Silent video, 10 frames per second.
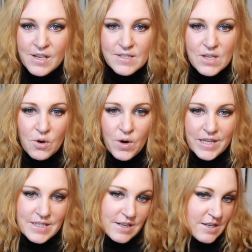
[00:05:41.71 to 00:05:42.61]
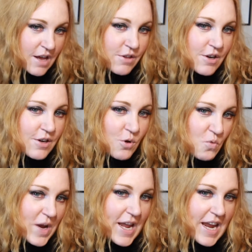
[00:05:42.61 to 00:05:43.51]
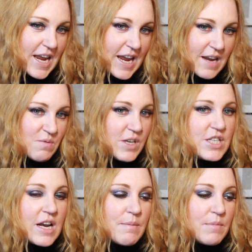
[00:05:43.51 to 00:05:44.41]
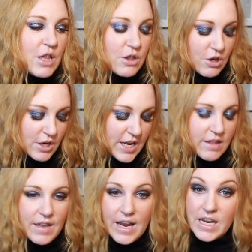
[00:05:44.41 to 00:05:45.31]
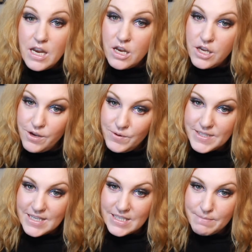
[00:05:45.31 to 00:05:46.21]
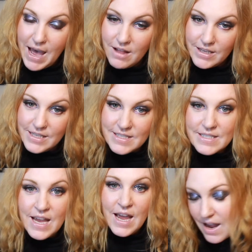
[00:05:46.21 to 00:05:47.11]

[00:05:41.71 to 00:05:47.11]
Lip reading: So it's another way in which I'm learning that I can use these palettes.